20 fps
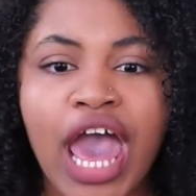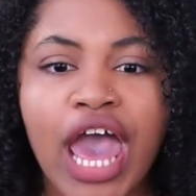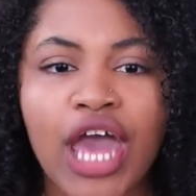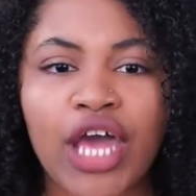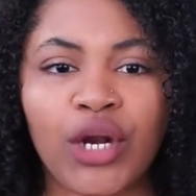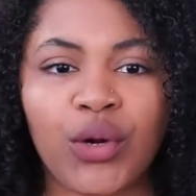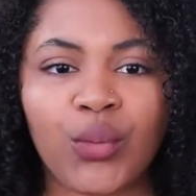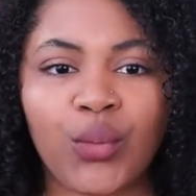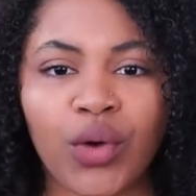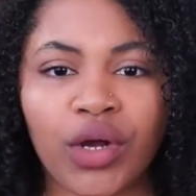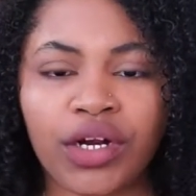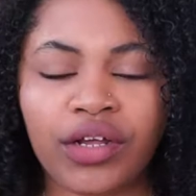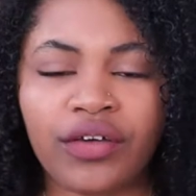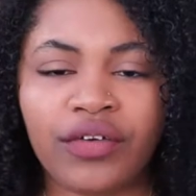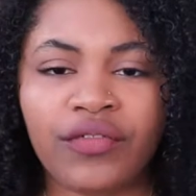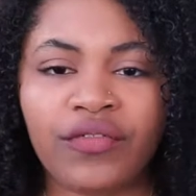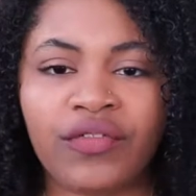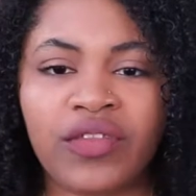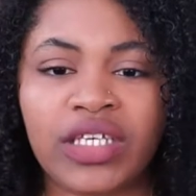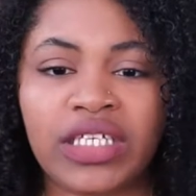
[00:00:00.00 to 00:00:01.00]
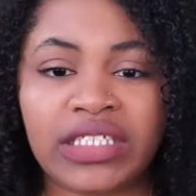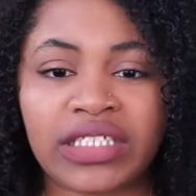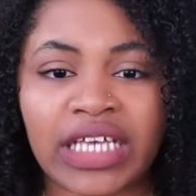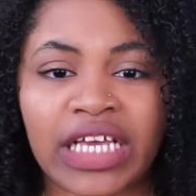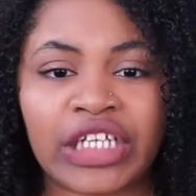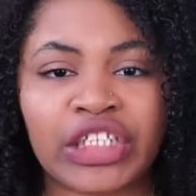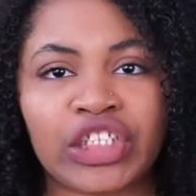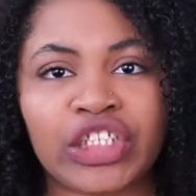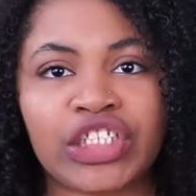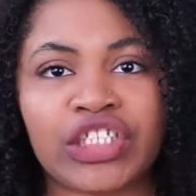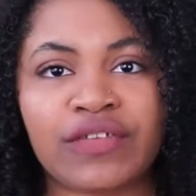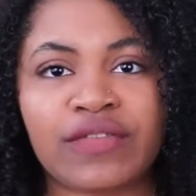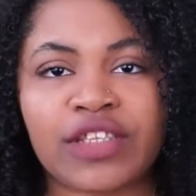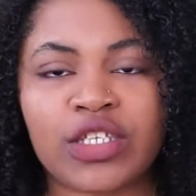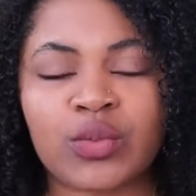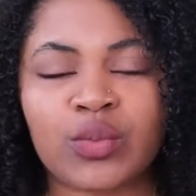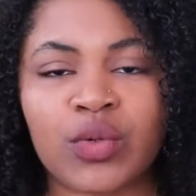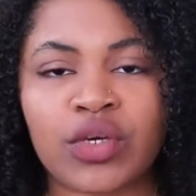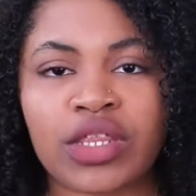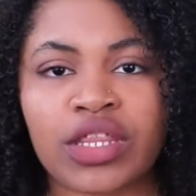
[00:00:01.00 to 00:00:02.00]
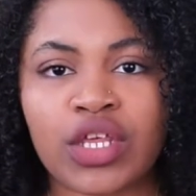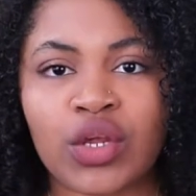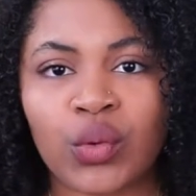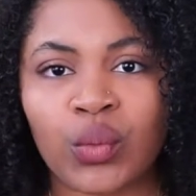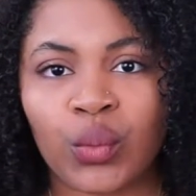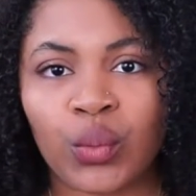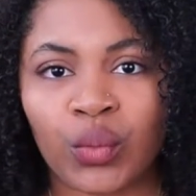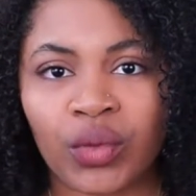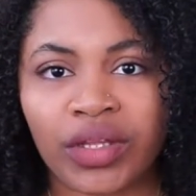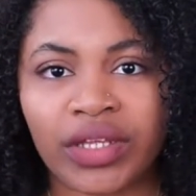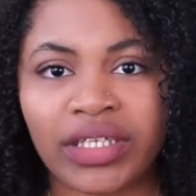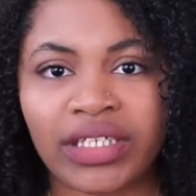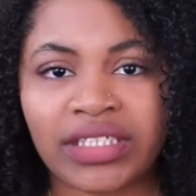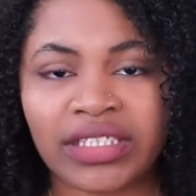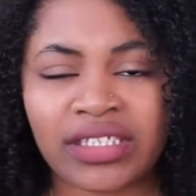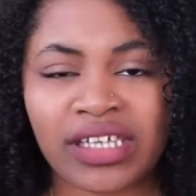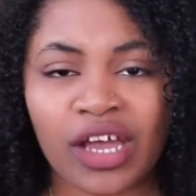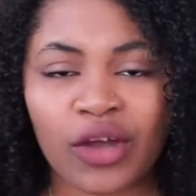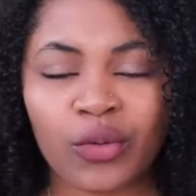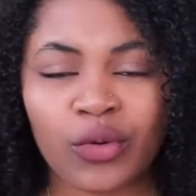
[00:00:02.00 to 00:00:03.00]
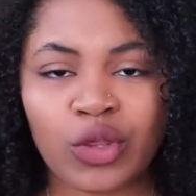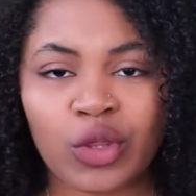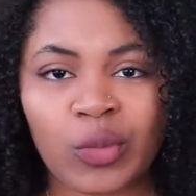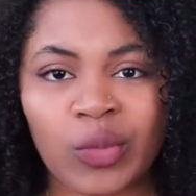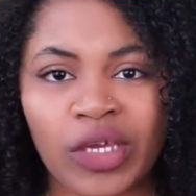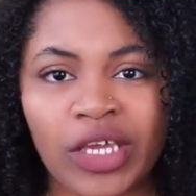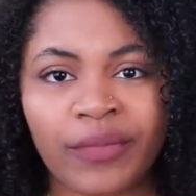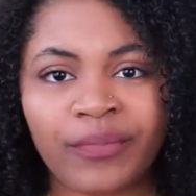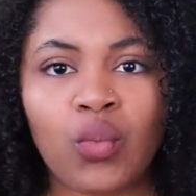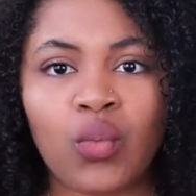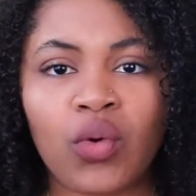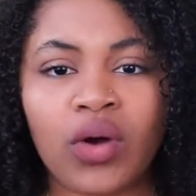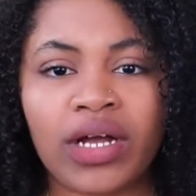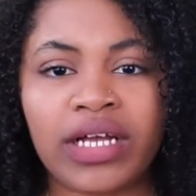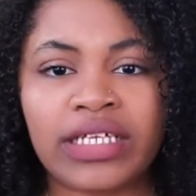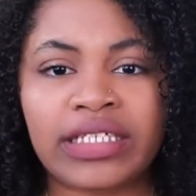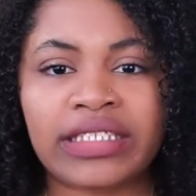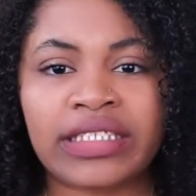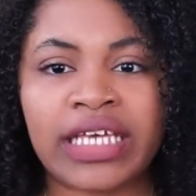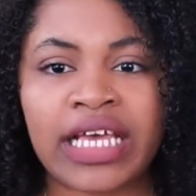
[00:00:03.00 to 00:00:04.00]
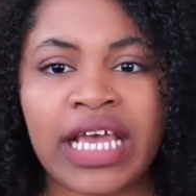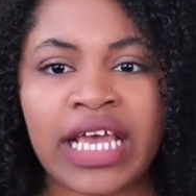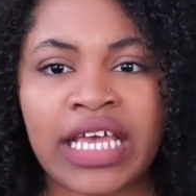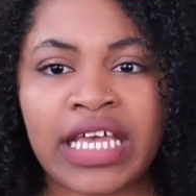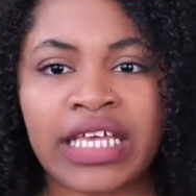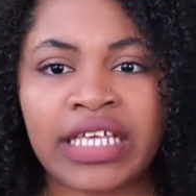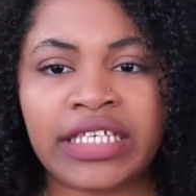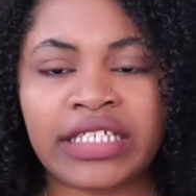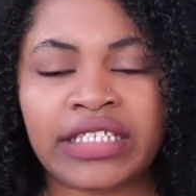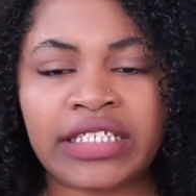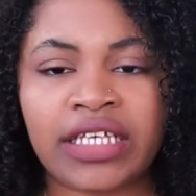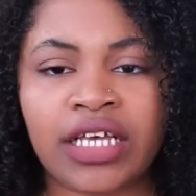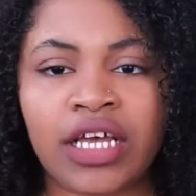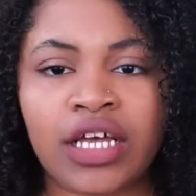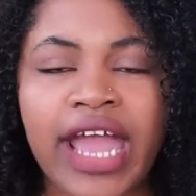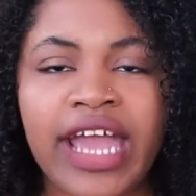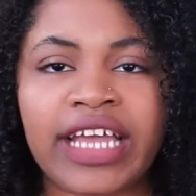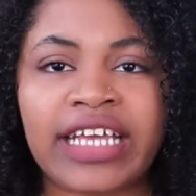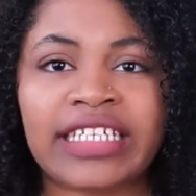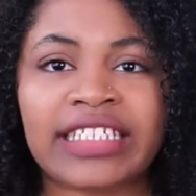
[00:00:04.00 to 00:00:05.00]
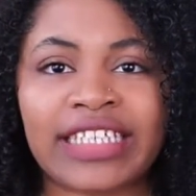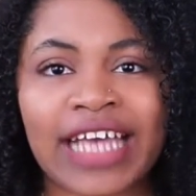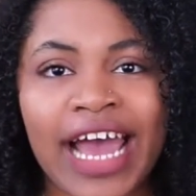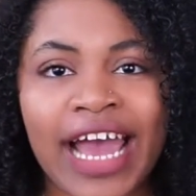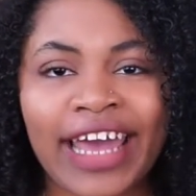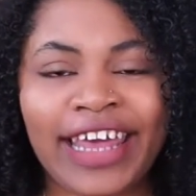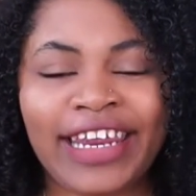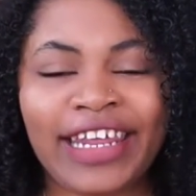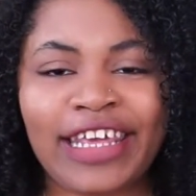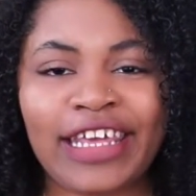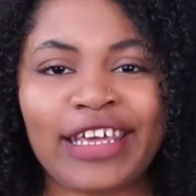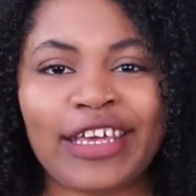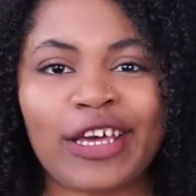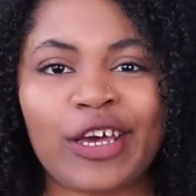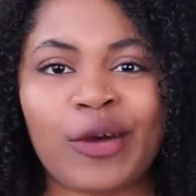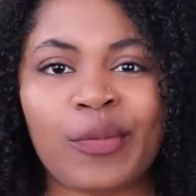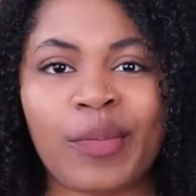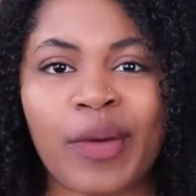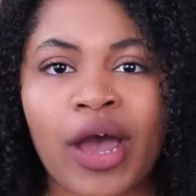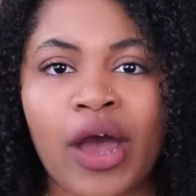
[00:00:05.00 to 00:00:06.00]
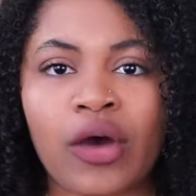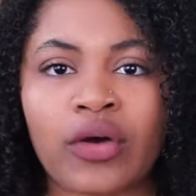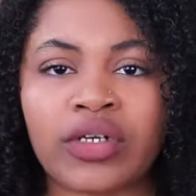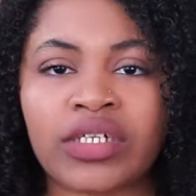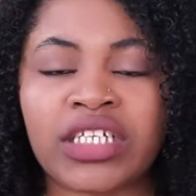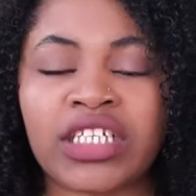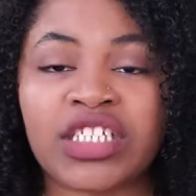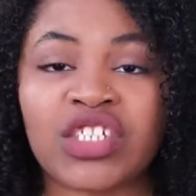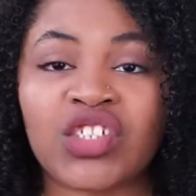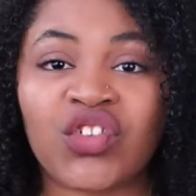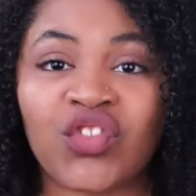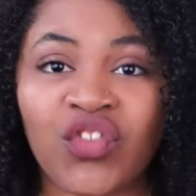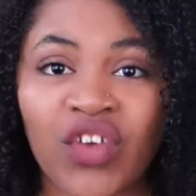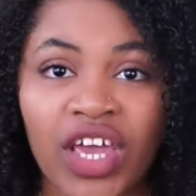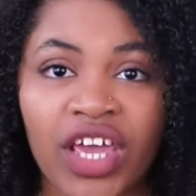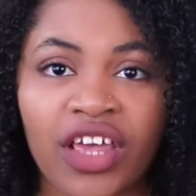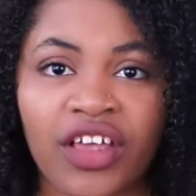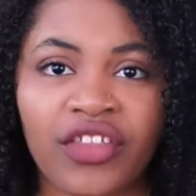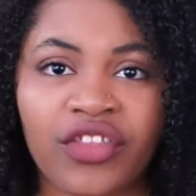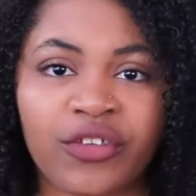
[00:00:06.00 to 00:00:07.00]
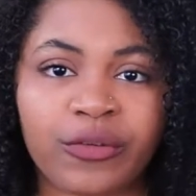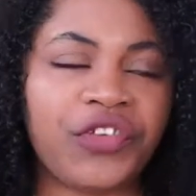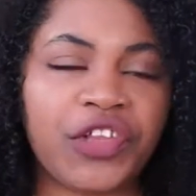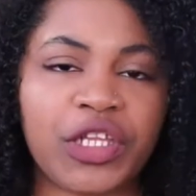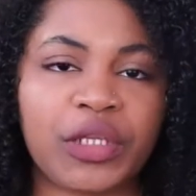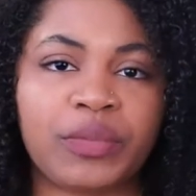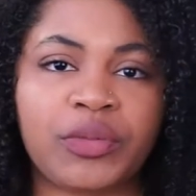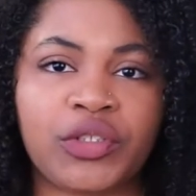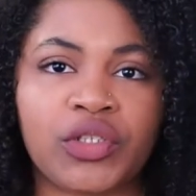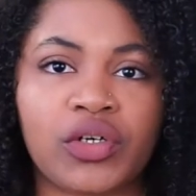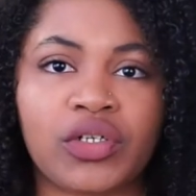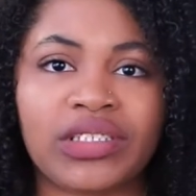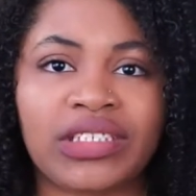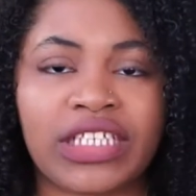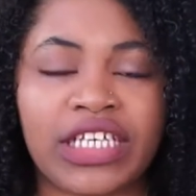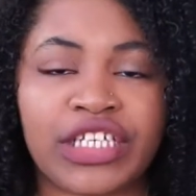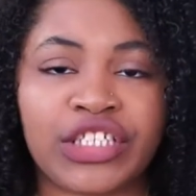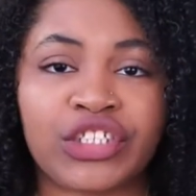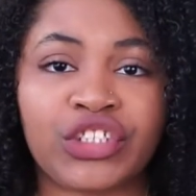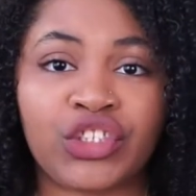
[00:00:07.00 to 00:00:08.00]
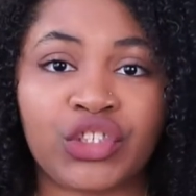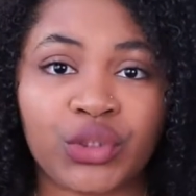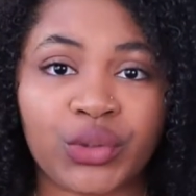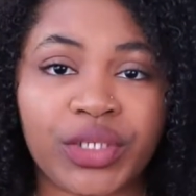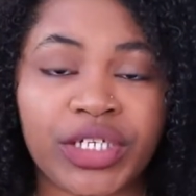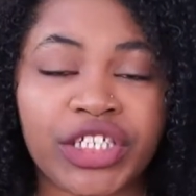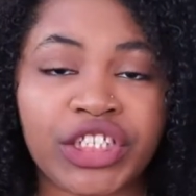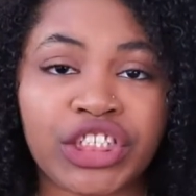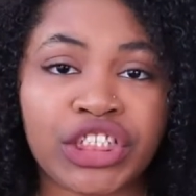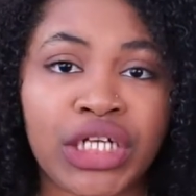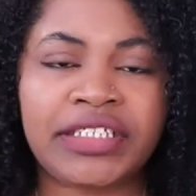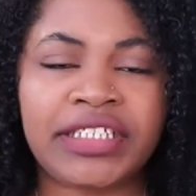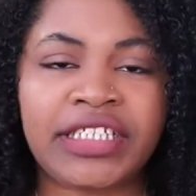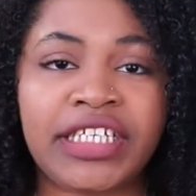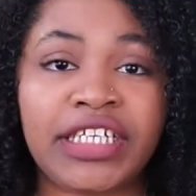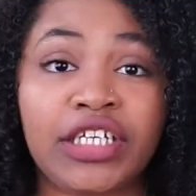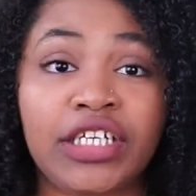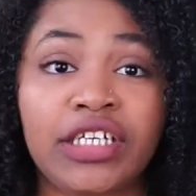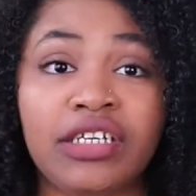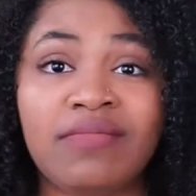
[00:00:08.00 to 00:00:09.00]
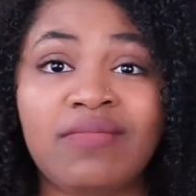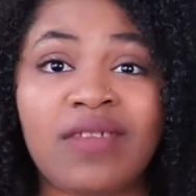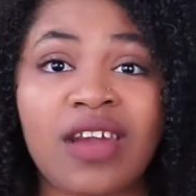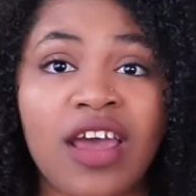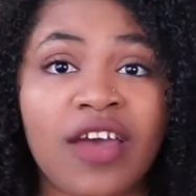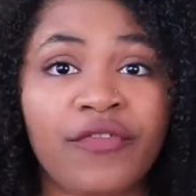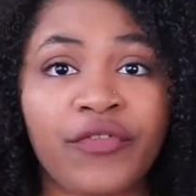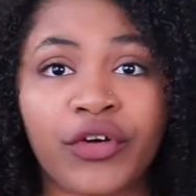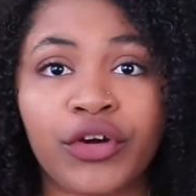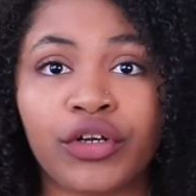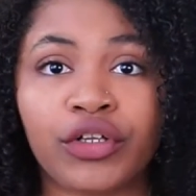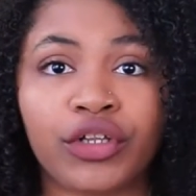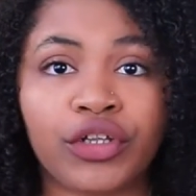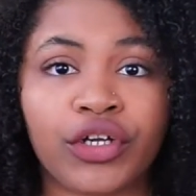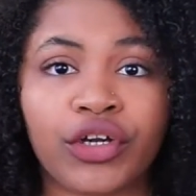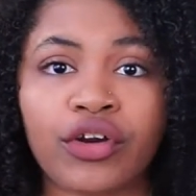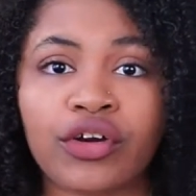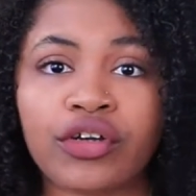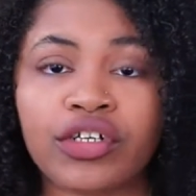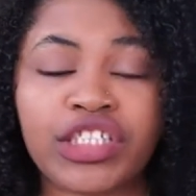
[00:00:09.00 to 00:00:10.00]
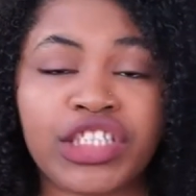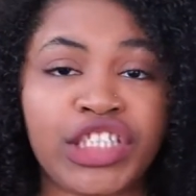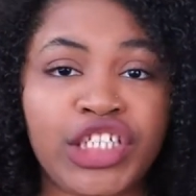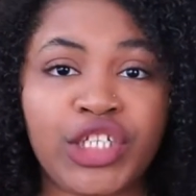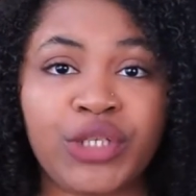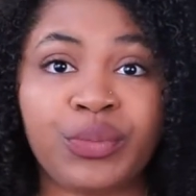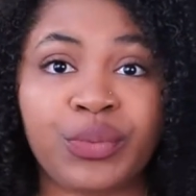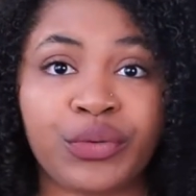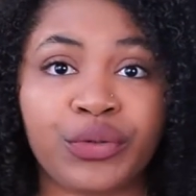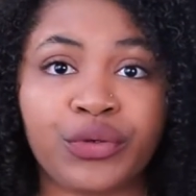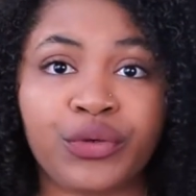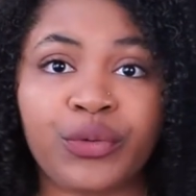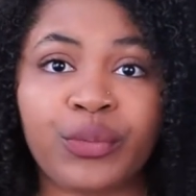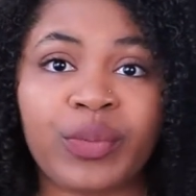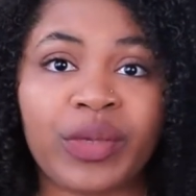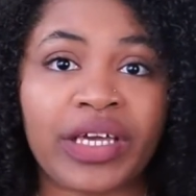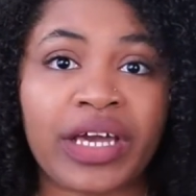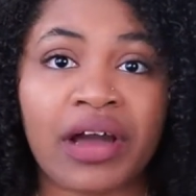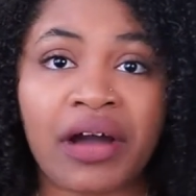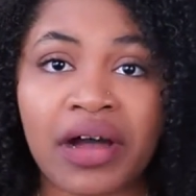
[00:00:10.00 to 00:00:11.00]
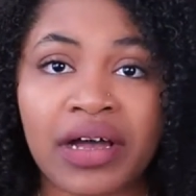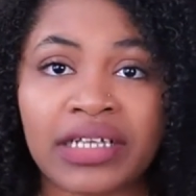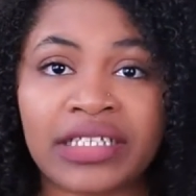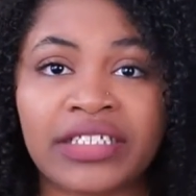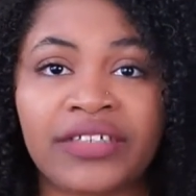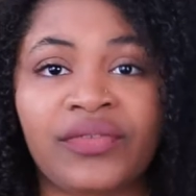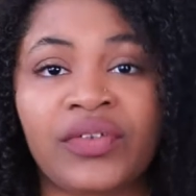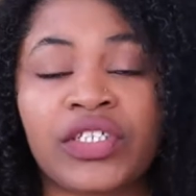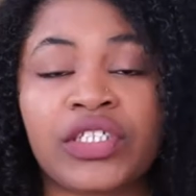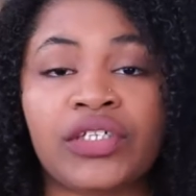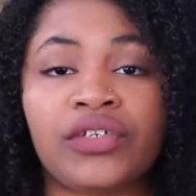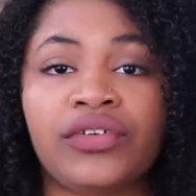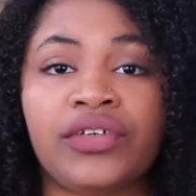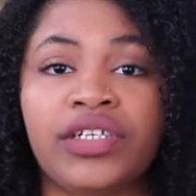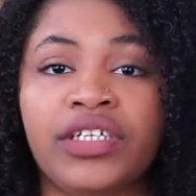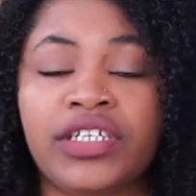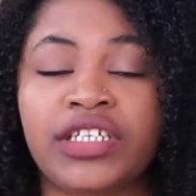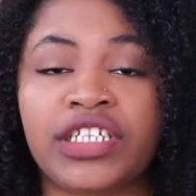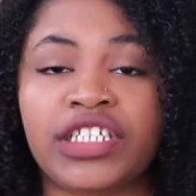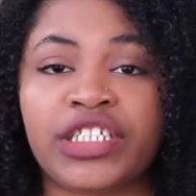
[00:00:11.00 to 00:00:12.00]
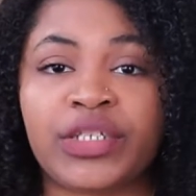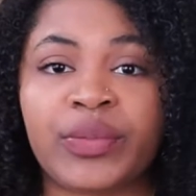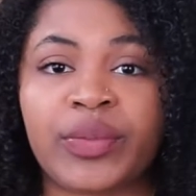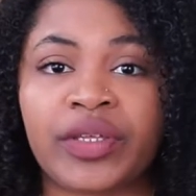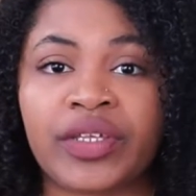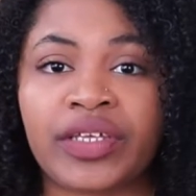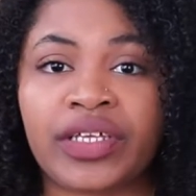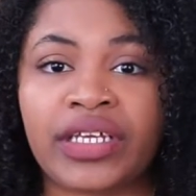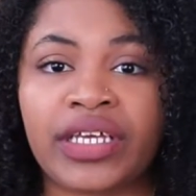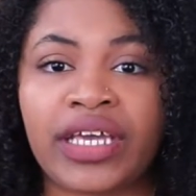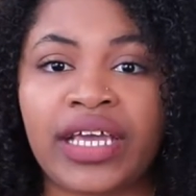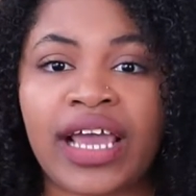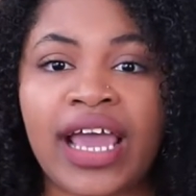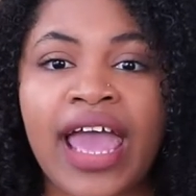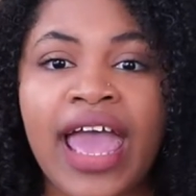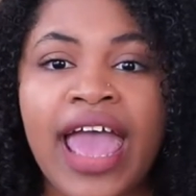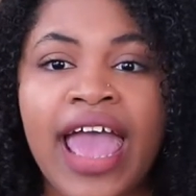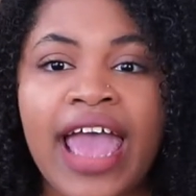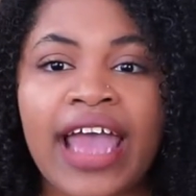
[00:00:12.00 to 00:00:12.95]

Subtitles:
And one of the sections of this book that really stuck with me was his anxiety about his faith. Philip Schultz is Jewish. He never learned Hebrew because of his learning disability.